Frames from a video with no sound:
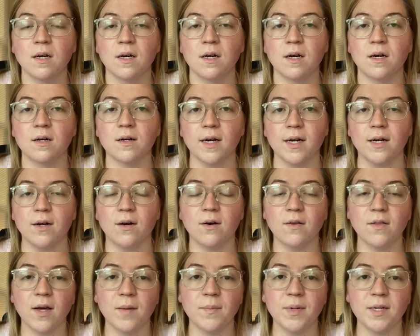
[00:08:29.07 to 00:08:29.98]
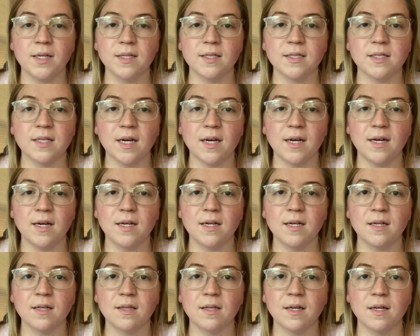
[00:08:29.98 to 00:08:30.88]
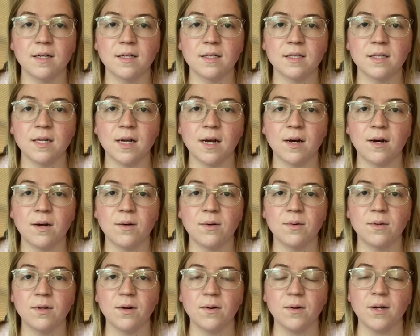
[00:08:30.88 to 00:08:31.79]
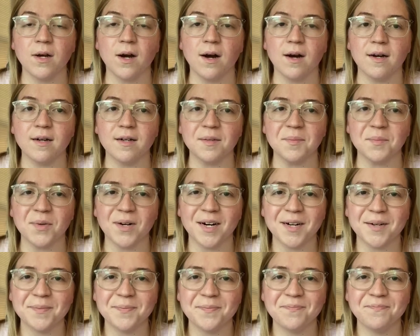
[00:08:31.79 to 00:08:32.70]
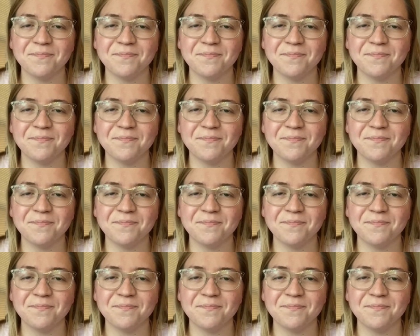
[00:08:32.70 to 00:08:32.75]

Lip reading: all right, all that being said, let us now go to God in prayer.